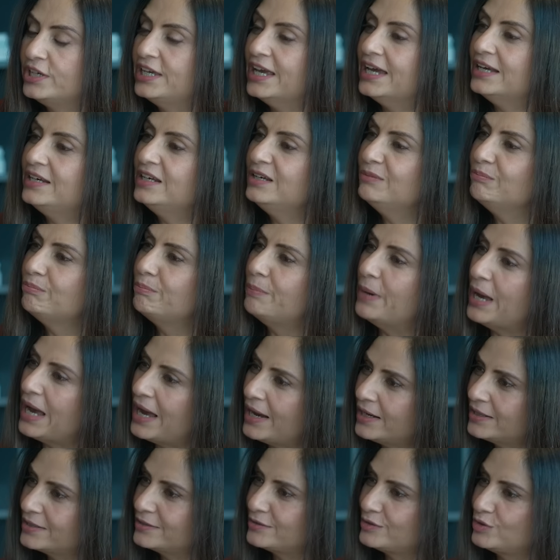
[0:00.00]
get him
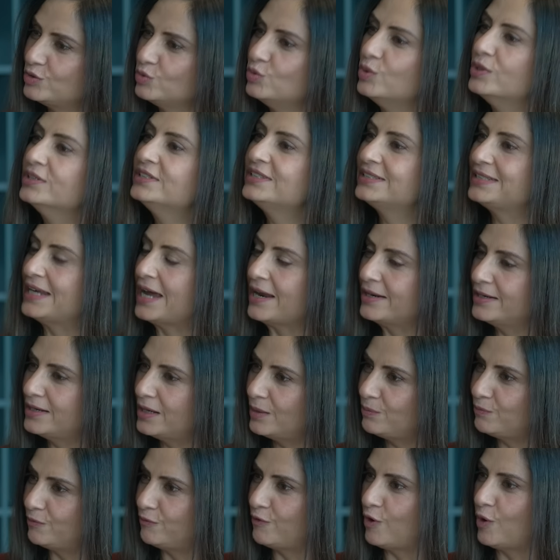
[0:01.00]
back to a stand
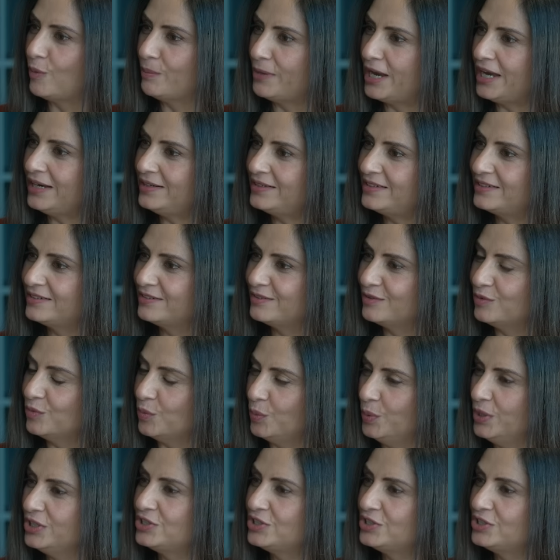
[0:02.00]
up format hmm.